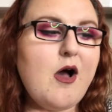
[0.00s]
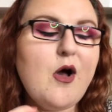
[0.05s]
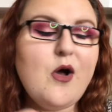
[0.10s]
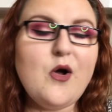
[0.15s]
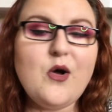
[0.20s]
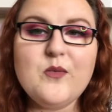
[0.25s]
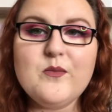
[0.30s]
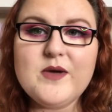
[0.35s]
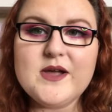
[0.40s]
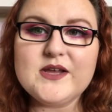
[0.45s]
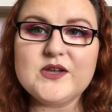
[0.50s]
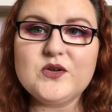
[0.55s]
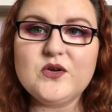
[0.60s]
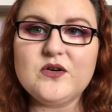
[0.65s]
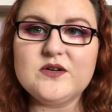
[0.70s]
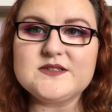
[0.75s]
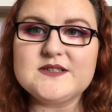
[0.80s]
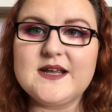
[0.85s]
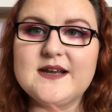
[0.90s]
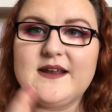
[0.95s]
Oh my
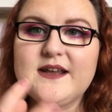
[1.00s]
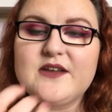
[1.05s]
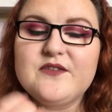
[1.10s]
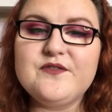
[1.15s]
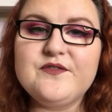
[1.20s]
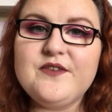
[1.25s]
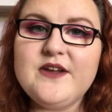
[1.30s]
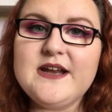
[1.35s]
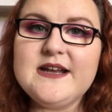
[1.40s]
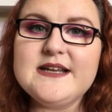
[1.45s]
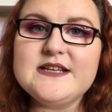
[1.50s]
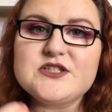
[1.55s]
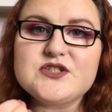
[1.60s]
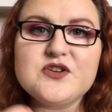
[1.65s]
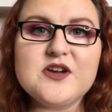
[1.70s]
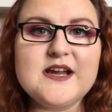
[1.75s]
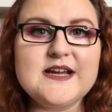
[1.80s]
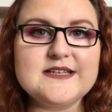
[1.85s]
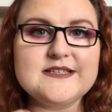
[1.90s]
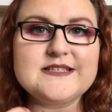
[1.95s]
god, and I can feel it
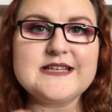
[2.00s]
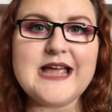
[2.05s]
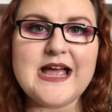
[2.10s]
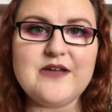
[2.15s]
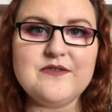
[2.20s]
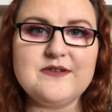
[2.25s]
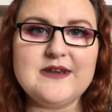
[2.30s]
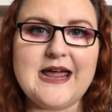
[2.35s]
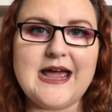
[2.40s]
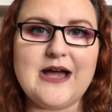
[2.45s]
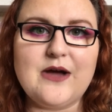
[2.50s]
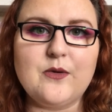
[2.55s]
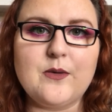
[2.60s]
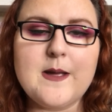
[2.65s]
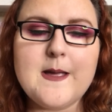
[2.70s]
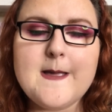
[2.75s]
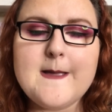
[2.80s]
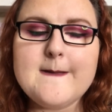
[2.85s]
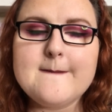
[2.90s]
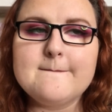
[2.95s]
drying down now,